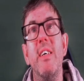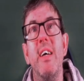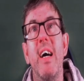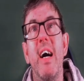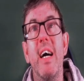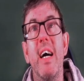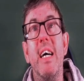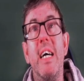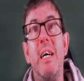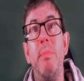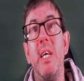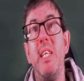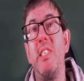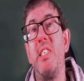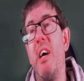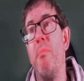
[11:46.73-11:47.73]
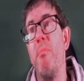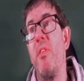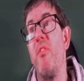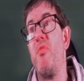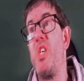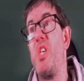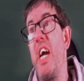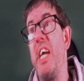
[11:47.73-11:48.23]
In terms
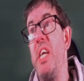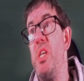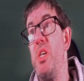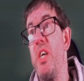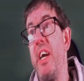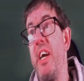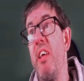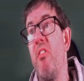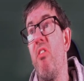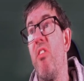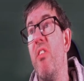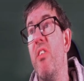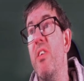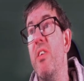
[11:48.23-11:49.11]
of changes,